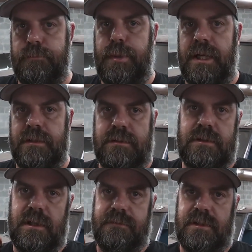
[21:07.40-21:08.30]
paint and
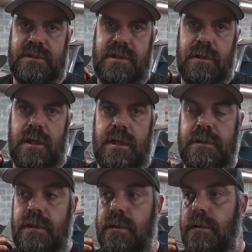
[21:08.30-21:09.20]
stuff that's still on
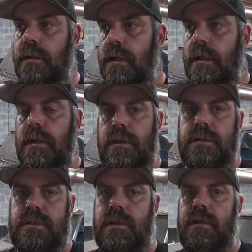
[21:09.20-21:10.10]
there
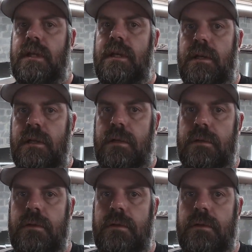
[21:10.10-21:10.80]
so that